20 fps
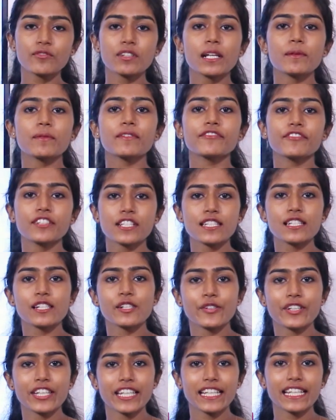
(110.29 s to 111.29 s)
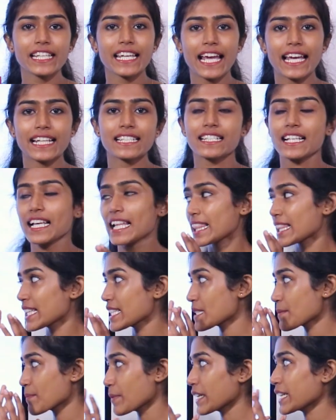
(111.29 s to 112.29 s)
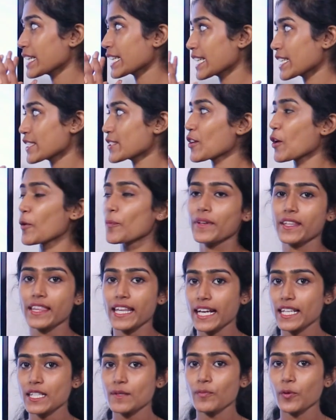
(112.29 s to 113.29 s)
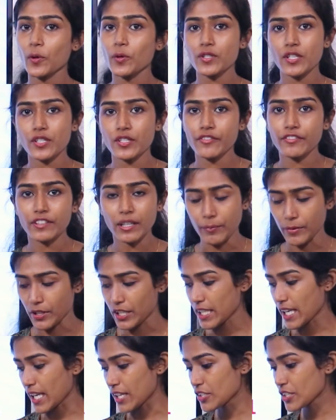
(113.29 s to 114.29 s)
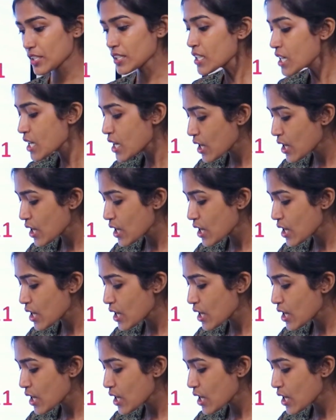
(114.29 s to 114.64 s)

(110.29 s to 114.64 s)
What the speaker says: we'll be first looking at this particular topic, that is process of communication.